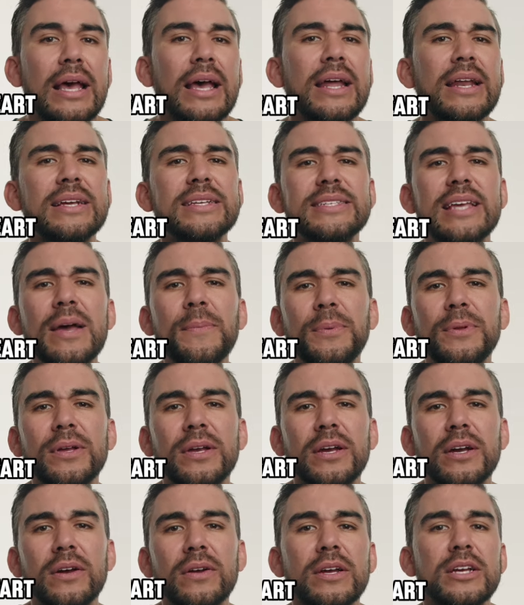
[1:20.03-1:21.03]
An example
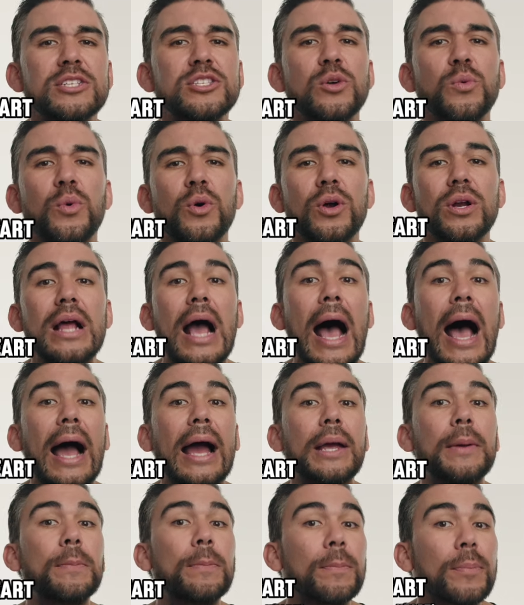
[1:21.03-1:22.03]
here is the word
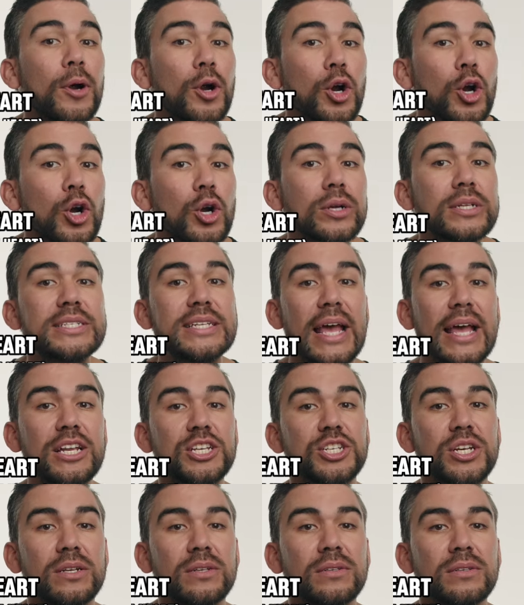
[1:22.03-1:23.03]

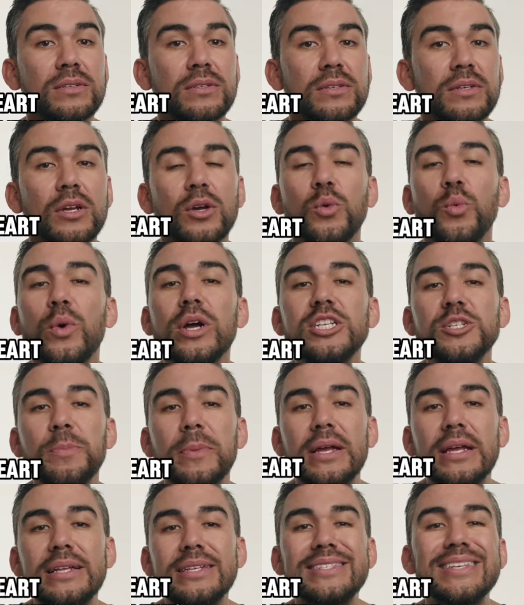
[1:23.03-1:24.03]
hypertension, which
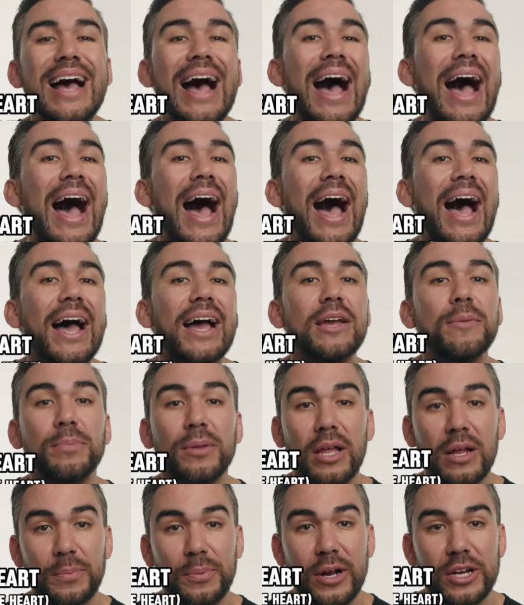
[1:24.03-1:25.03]
means high
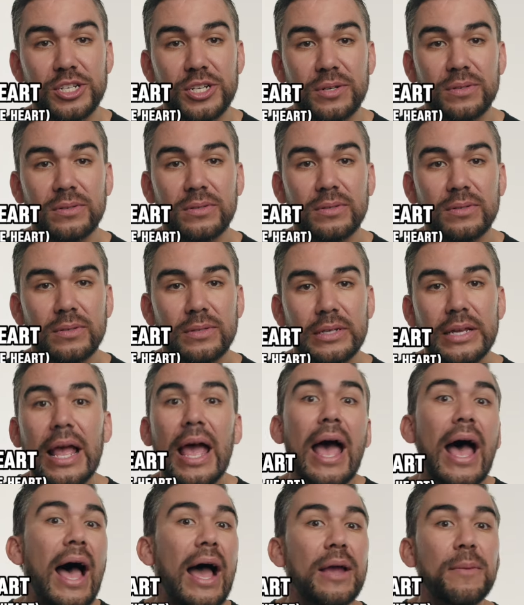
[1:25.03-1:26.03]
blood pressure.
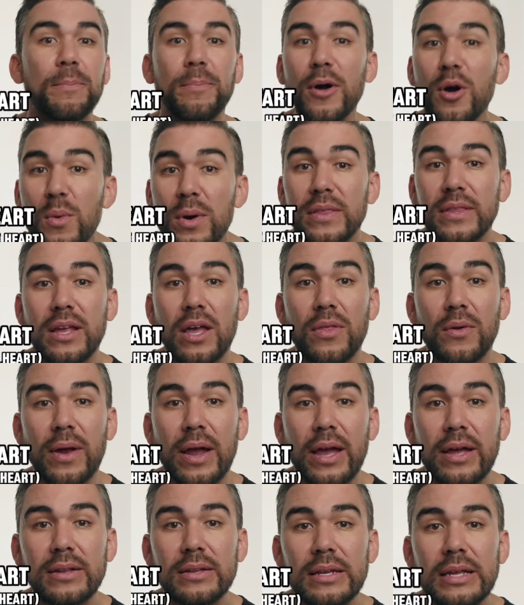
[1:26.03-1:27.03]
Hypo, on the other
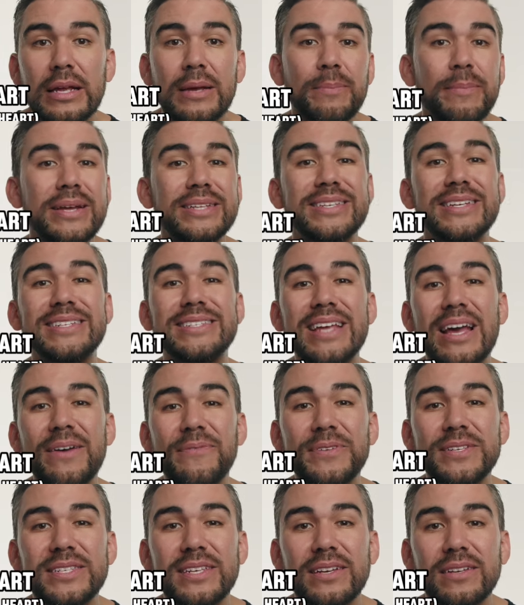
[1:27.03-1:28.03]
hand, means a
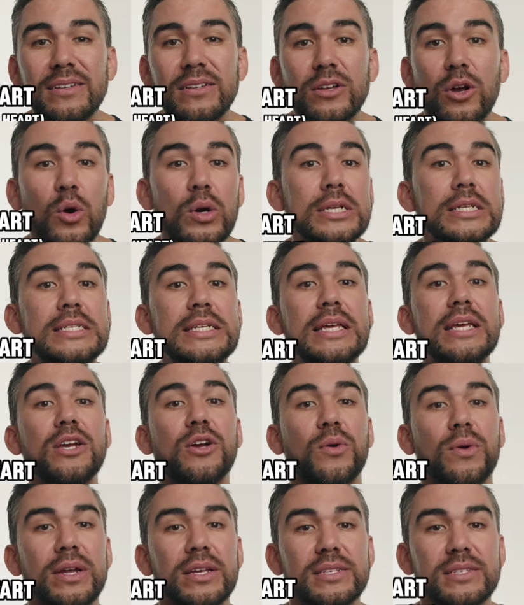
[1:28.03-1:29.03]
deficit or
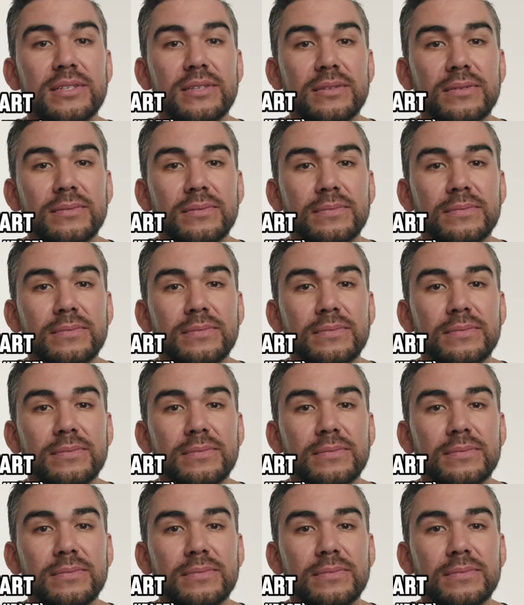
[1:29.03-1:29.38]
decreased.